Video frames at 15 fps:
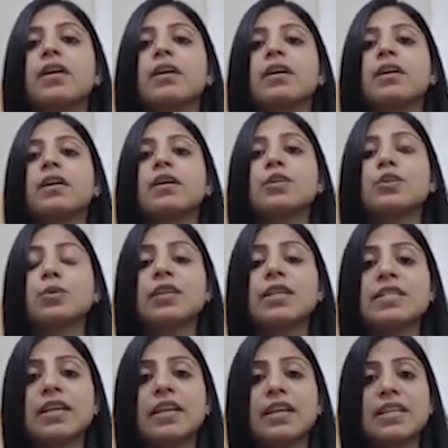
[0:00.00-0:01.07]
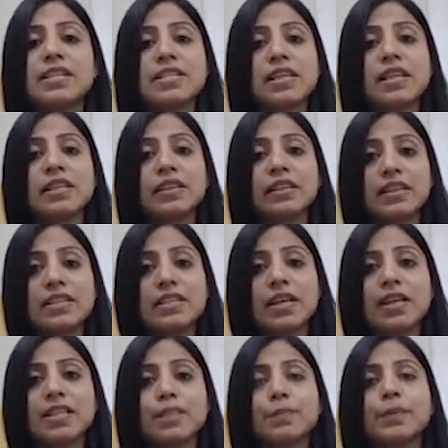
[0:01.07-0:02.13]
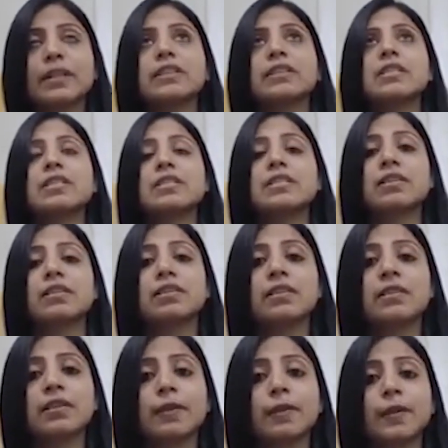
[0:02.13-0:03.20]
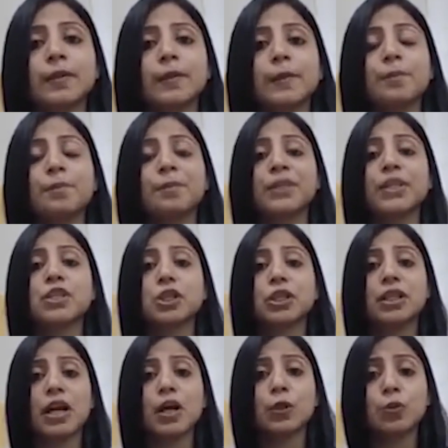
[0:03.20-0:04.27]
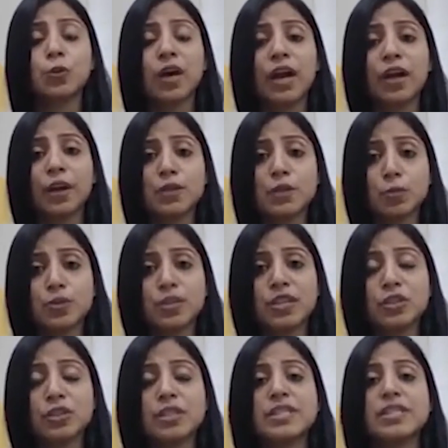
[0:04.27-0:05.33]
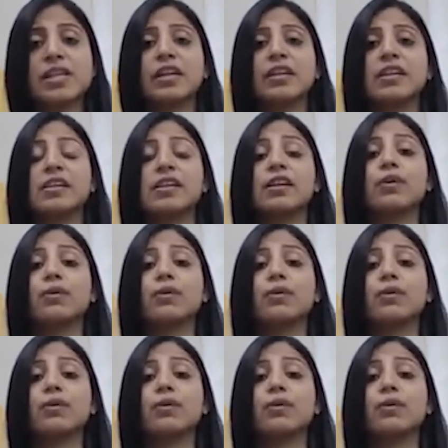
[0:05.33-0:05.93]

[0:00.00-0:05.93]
So the studies done in this aspect is the Chicago Heart Association study,